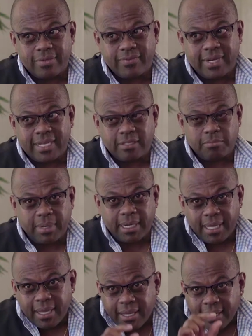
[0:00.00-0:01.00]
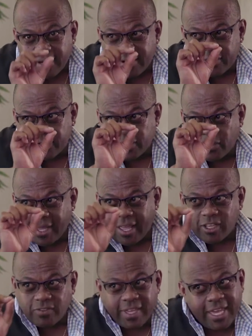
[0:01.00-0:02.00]
Vanessa, but here are those little
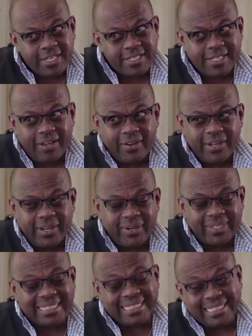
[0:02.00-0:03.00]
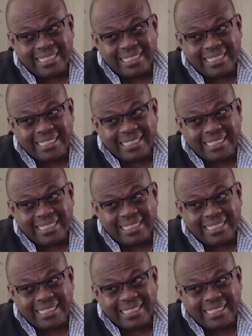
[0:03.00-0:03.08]
calcifications out here.